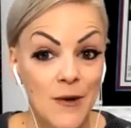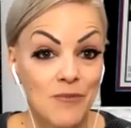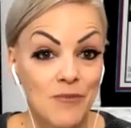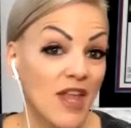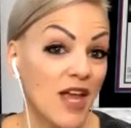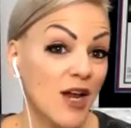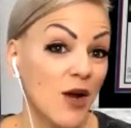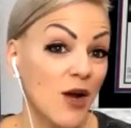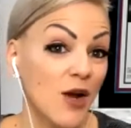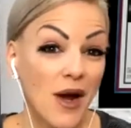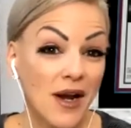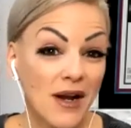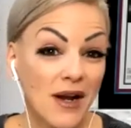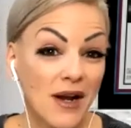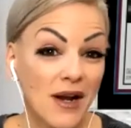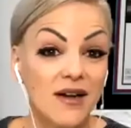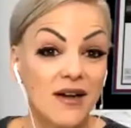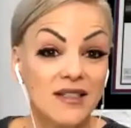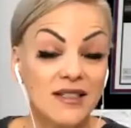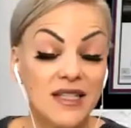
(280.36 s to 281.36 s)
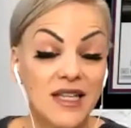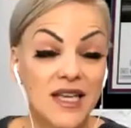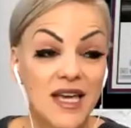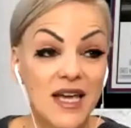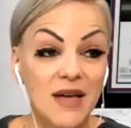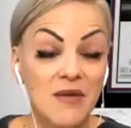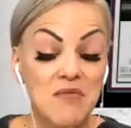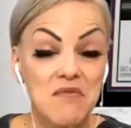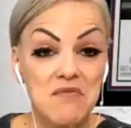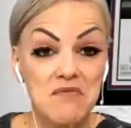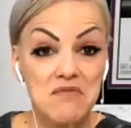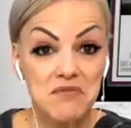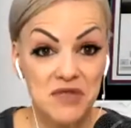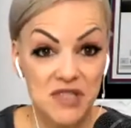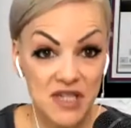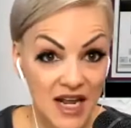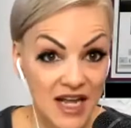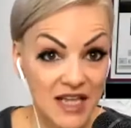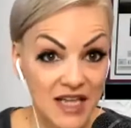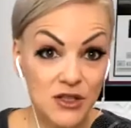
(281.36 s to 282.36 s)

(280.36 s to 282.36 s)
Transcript: And quite honestly, today's